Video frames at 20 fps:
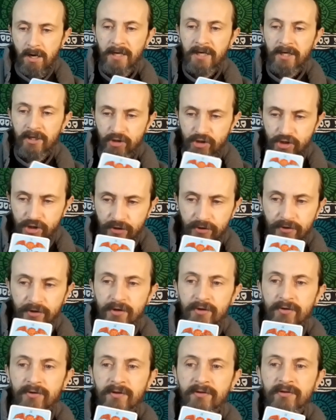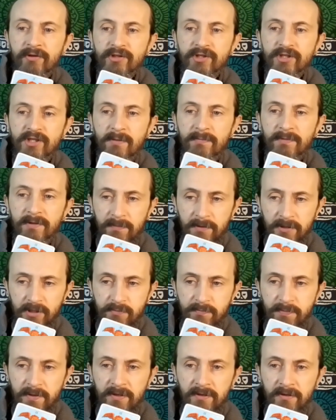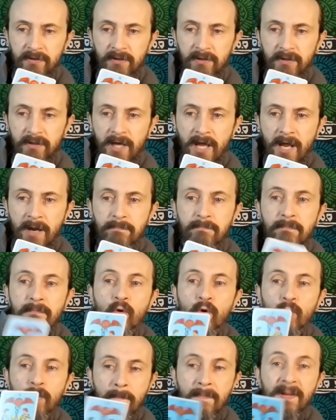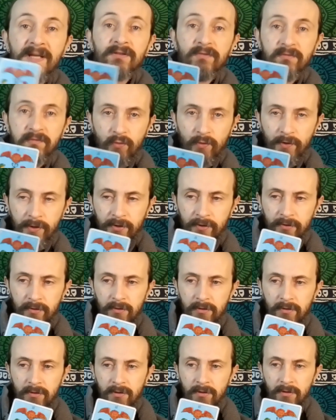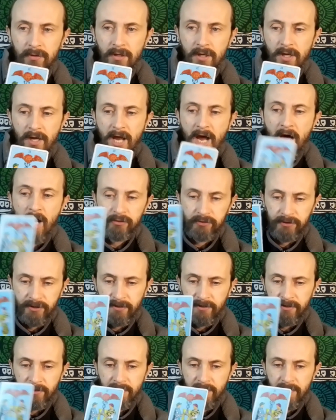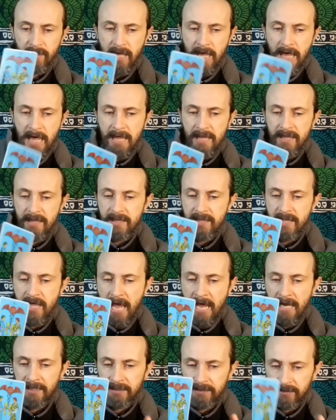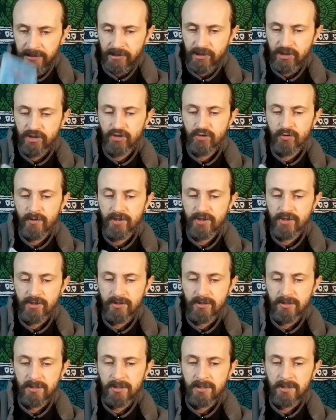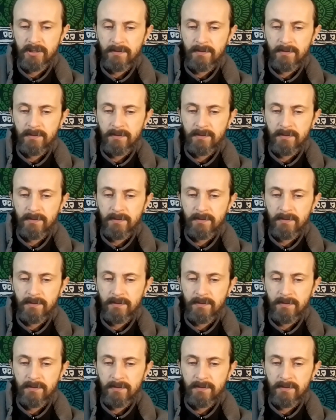I can assure you that there's something much better and more meant for you out there than in this situation.